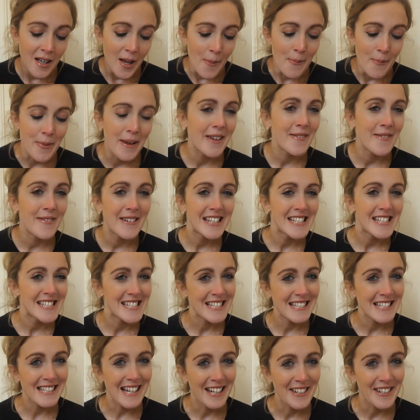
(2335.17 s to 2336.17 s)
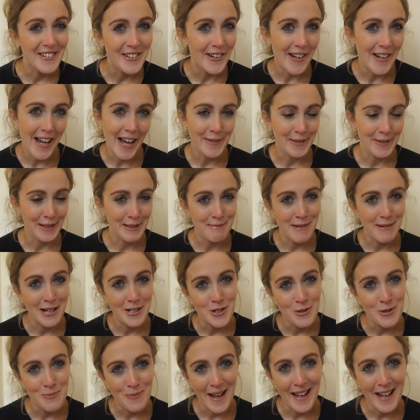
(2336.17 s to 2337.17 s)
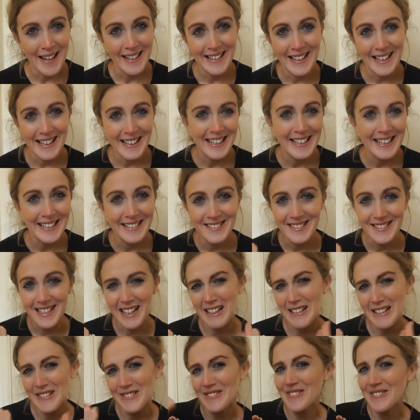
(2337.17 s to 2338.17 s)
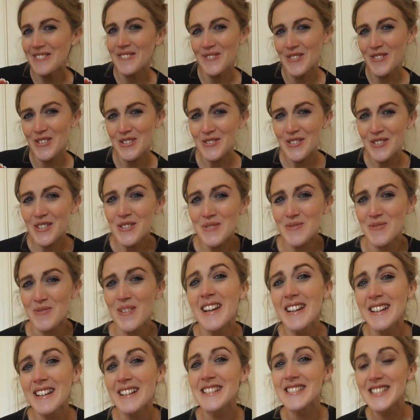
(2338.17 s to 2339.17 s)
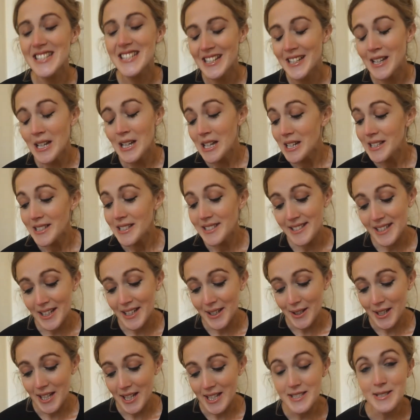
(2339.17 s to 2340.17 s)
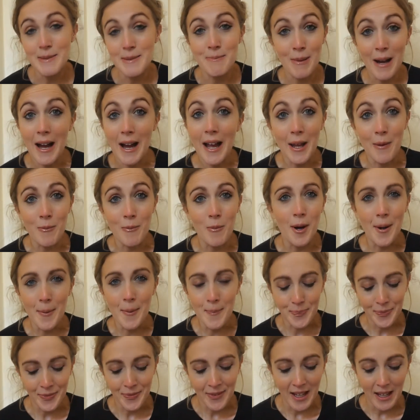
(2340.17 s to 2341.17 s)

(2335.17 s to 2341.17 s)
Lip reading: But he really didn't like not having a magic band. Like, he's like, "Oh, it feels really weird." So he ended up buying one.